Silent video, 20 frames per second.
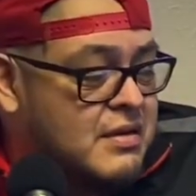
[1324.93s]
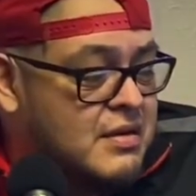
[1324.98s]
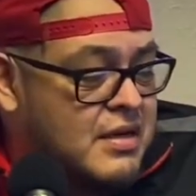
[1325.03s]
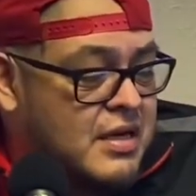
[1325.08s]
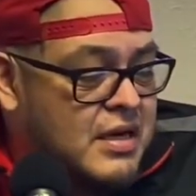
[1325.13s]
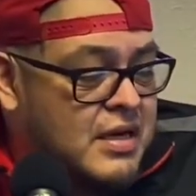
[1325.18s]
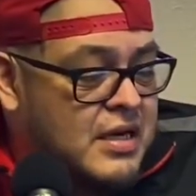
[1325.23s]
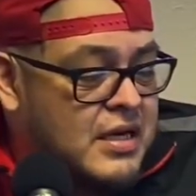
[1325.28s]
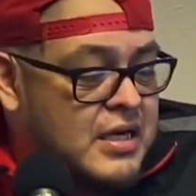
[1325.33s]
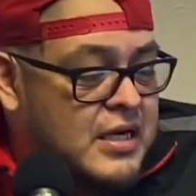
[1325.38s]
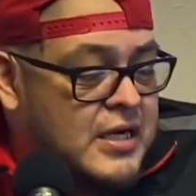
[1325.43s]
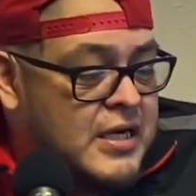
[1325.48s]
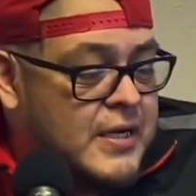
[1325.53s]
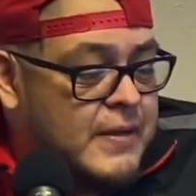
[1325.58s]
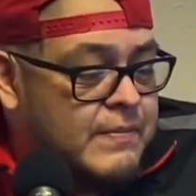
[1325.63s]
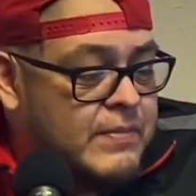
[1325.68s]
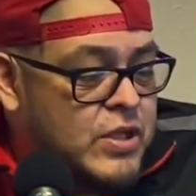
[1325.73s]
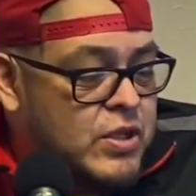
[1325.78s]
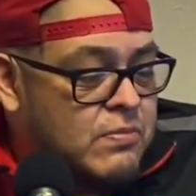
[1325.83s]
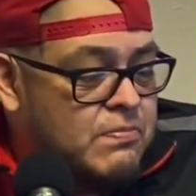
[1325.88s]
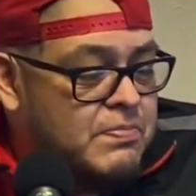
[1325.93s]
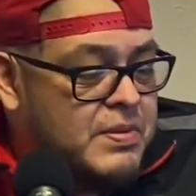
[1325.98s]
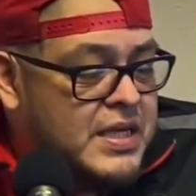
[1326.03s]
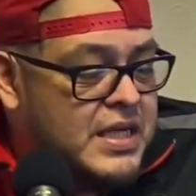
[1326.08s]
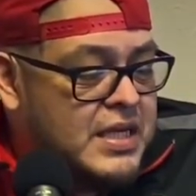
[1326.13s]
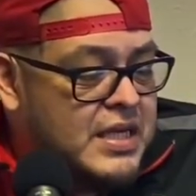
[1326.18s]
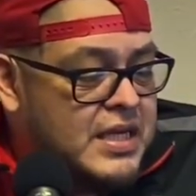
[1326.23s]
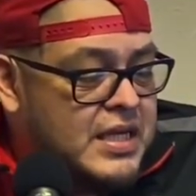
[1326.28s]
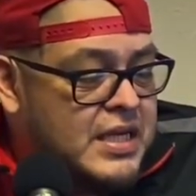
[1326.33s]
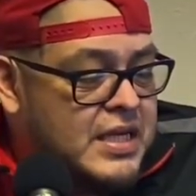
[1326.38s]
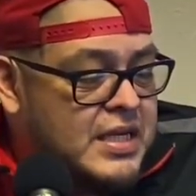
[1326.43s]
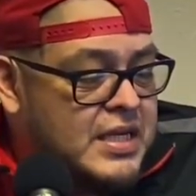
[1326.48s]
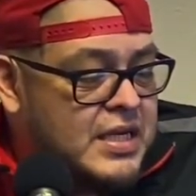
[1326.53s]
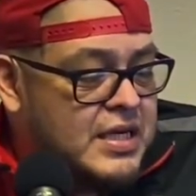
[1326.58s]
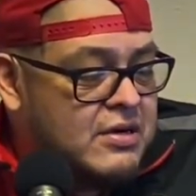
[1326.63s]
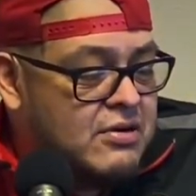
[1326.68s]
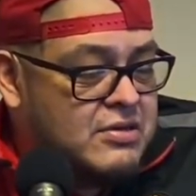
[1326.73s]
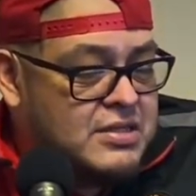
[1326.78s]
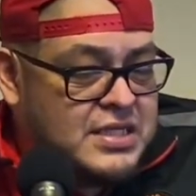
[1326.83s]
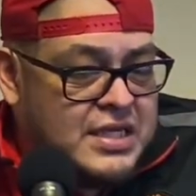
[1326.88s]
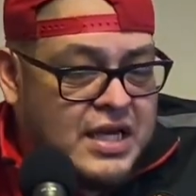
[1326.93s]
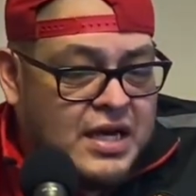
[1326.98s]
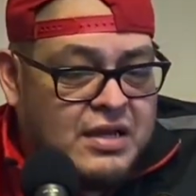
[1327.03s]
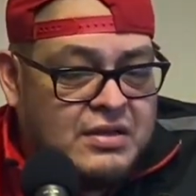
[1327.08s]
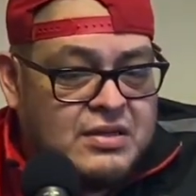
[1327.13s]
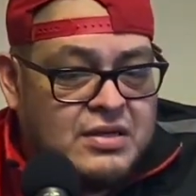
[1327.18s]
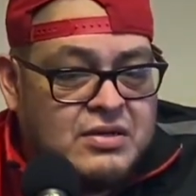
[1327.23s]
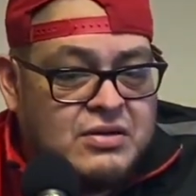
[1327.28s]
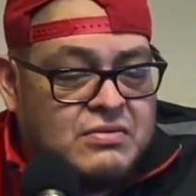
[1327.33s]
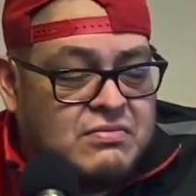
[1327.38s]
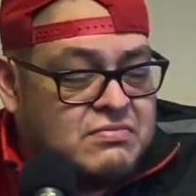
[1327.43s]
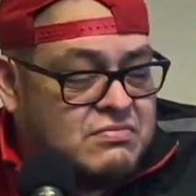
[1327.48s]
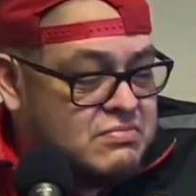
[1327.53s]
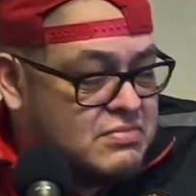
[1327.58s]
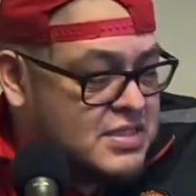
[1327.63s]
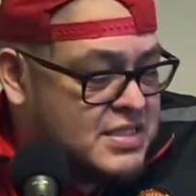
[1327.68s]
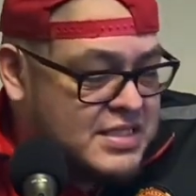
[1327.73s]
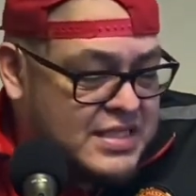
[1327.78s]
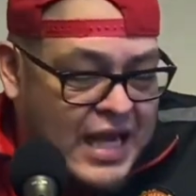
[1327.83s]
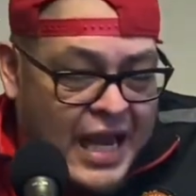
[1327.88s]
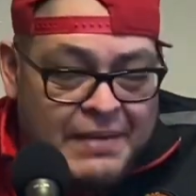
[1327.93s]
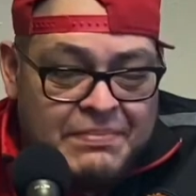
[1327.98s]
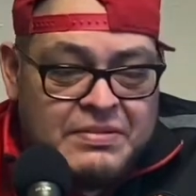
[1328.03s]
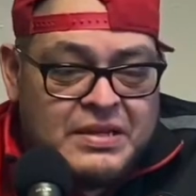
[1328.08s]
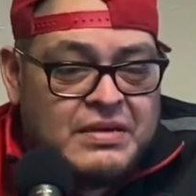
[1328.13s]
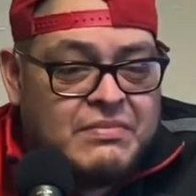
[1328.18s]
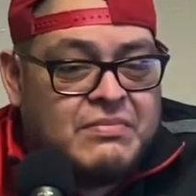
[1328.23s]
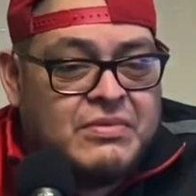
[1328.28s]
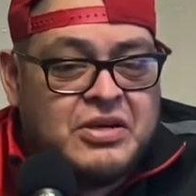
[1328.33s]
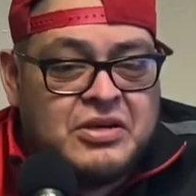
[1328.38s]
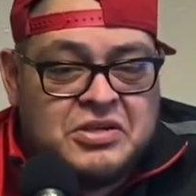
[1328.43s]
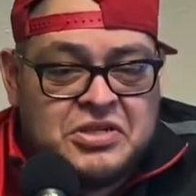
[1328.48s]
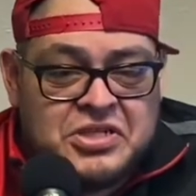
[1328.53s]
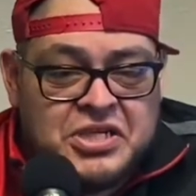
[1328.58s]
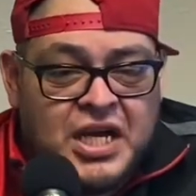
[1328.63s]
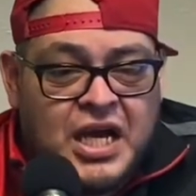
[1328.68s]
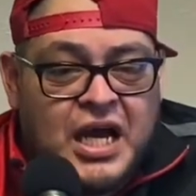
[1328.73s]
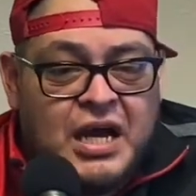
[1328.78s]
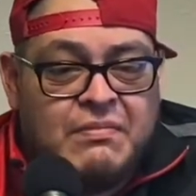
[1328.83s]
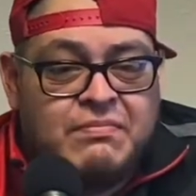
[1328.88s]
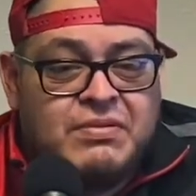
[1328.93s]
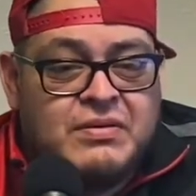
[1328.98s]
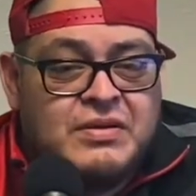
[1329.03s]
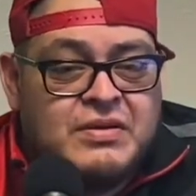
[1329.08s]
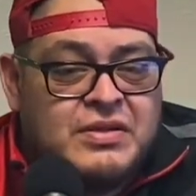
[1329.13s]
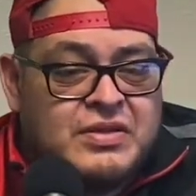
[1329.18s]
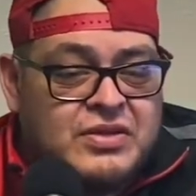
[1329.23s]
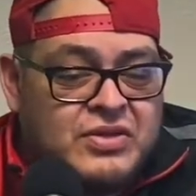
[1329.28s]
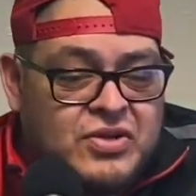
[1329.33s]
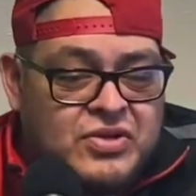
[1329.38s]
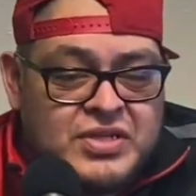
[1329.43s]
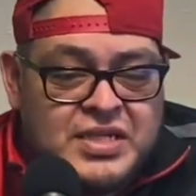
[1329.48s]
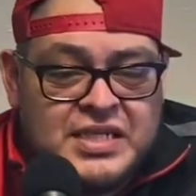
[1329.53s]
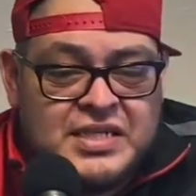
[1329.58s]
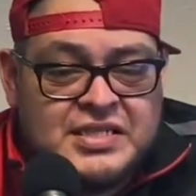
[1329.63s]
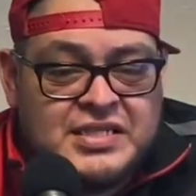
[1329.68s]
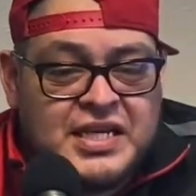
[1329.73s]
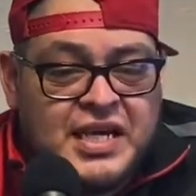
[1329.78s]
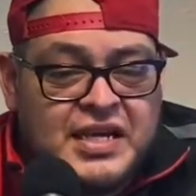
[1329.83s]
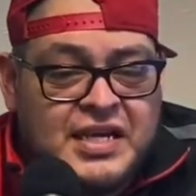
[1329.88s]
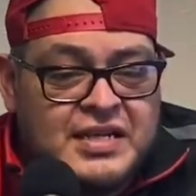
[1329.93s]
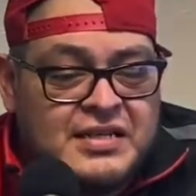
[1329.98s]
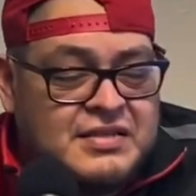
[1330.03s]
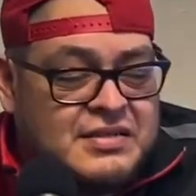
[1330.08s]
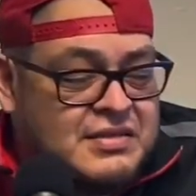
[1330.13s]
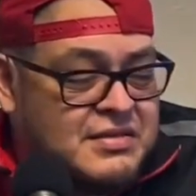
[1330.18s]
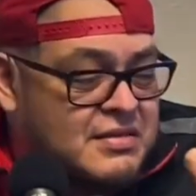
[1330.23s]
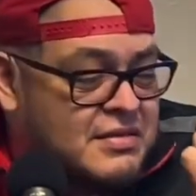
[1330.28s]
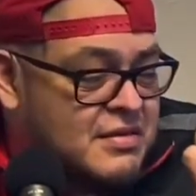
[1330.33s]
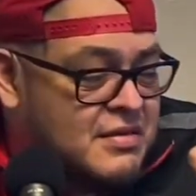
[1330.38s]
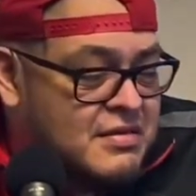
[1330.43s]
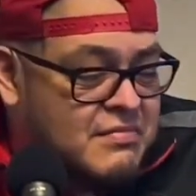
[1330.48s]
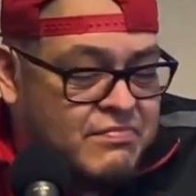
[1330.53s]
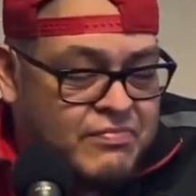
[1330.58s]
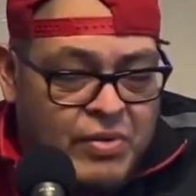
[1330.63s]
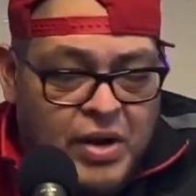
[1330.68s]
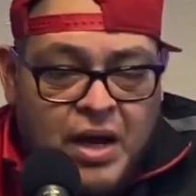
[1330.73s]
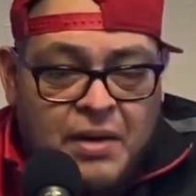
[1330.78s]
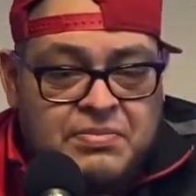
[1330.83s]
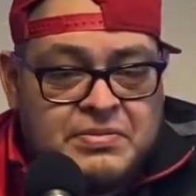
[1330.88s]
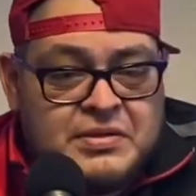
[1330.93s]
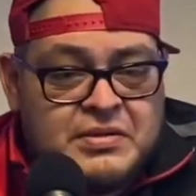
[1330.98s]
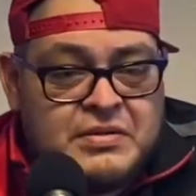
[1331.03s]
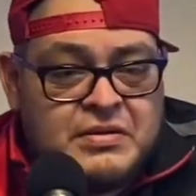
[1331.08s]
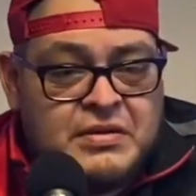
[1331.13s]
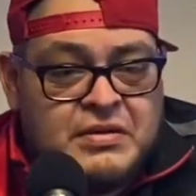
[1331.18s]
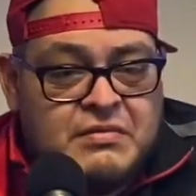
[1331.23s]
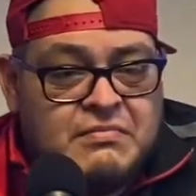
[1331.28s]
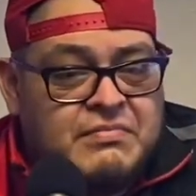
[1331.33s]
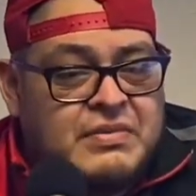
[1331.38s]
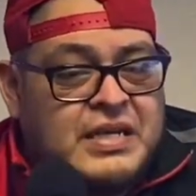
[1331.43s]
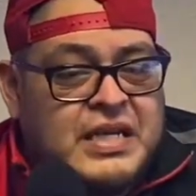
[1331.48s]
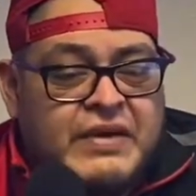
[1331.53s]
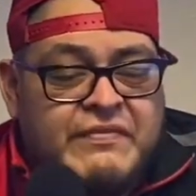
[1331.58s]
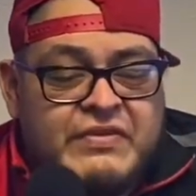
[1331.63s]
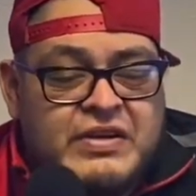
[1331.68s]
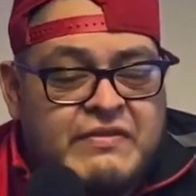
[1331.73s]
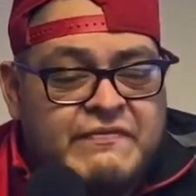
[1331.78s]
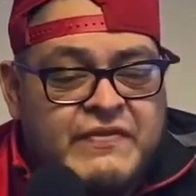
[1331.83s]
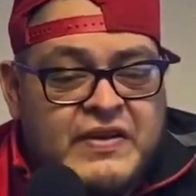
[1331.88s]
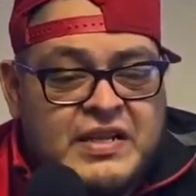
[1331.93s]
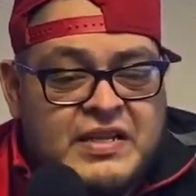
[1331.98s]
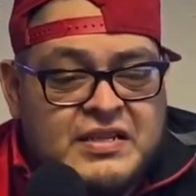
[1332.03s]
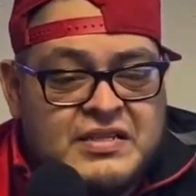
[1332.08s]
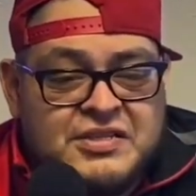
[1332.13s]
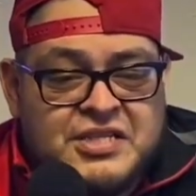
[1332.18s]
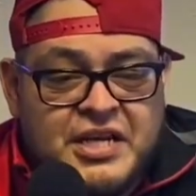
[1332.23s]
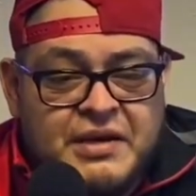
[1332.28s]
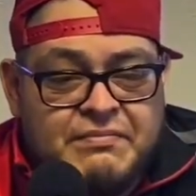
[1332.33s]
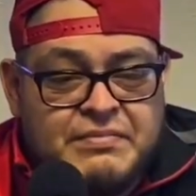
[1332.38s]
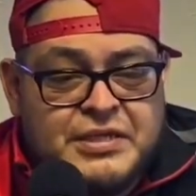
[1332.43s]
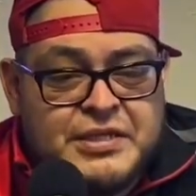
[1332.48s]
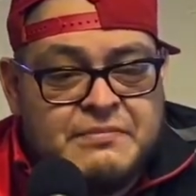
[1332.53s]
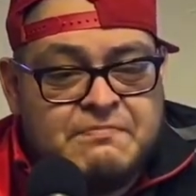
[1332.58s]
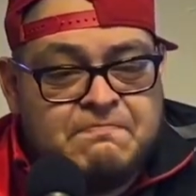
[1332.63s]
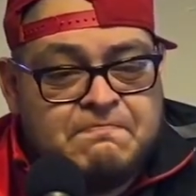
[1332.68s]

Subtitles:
You beat Jose Aldo, sniped him, good job, 13 seconds, props, but never defended the championship.